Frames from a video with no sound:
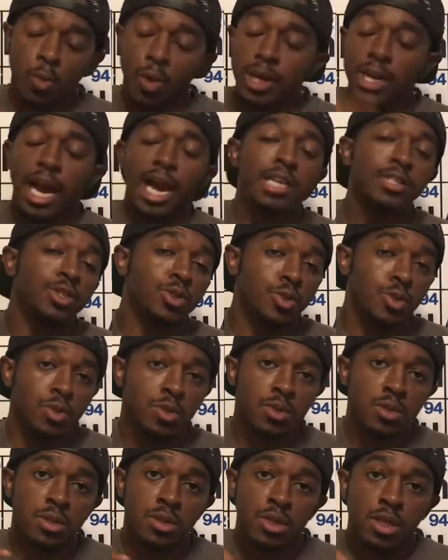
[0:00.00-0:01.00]
what high
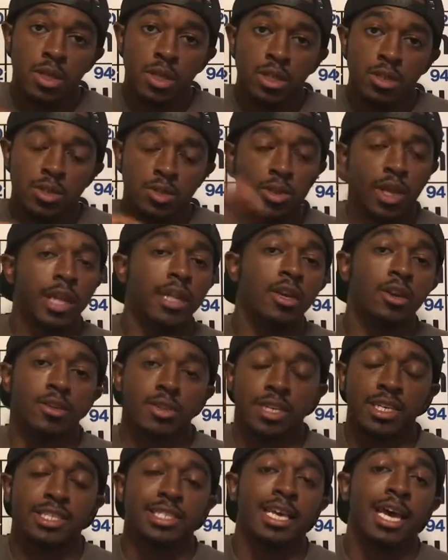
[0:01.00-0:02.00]
school do they
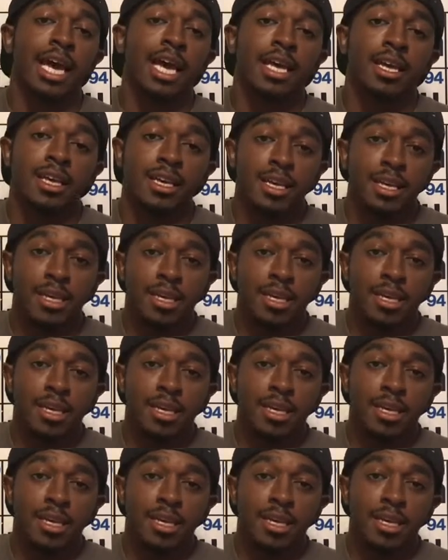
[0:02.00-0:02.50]
learn this at?